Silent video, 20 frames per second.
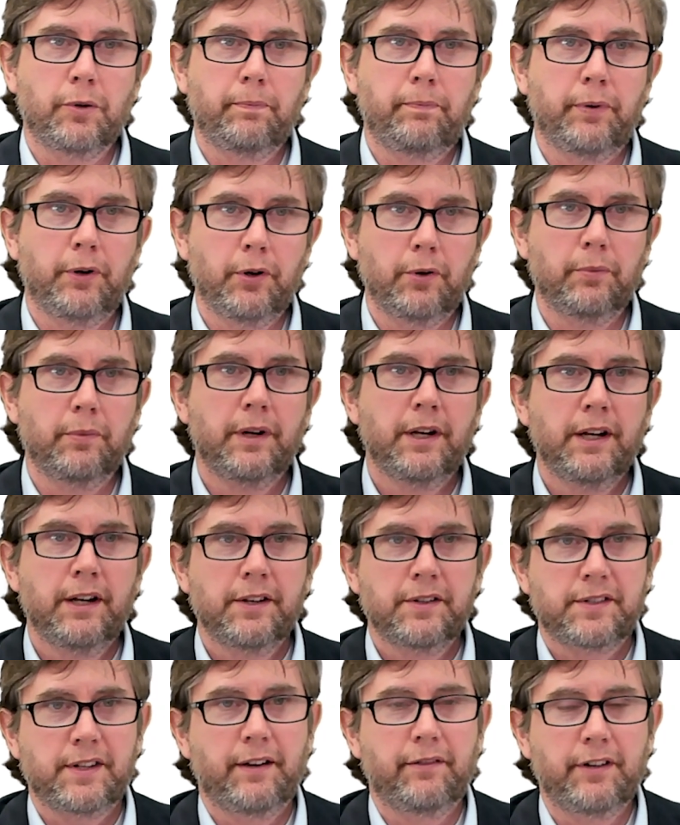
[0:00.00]
Boom,
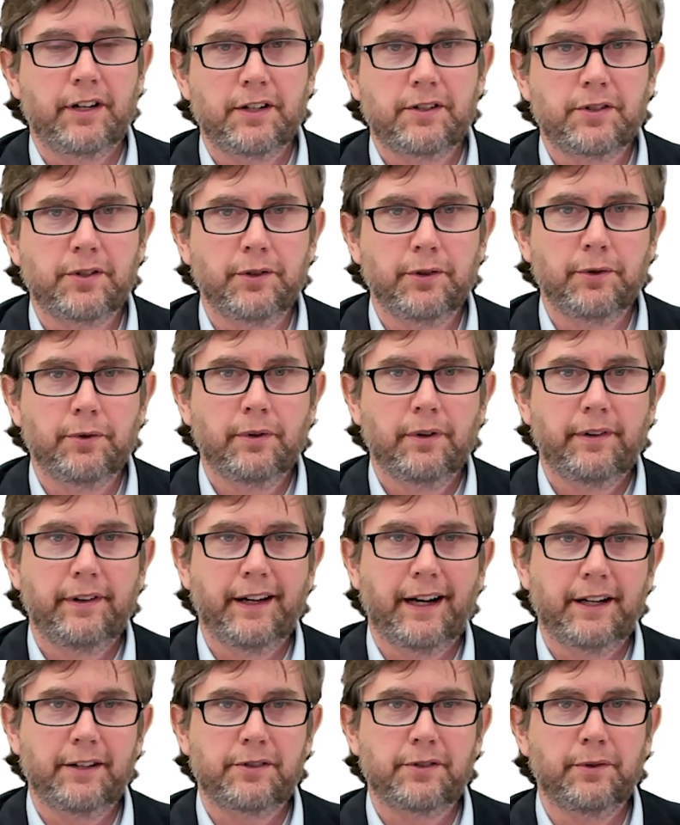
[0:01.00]

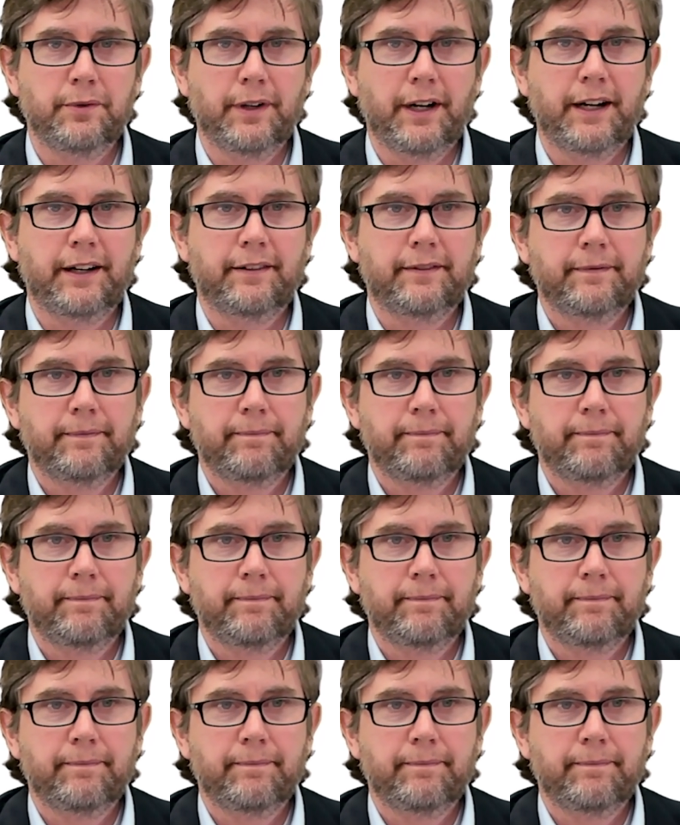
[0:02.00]
$72,929.